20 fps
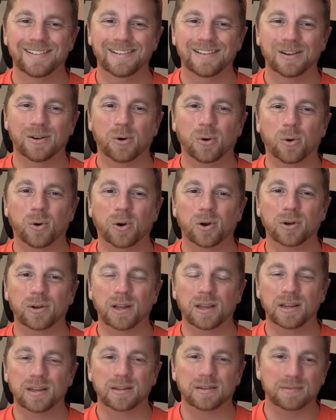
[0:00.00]
Or
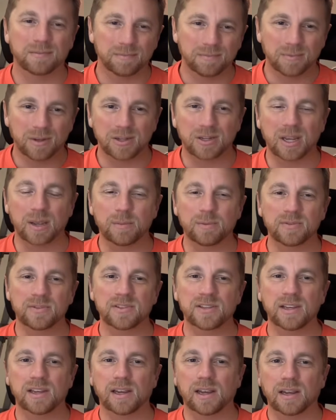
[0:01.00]
like the type of
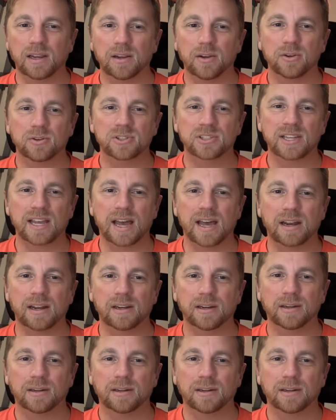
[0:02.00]
singing, you're scatting.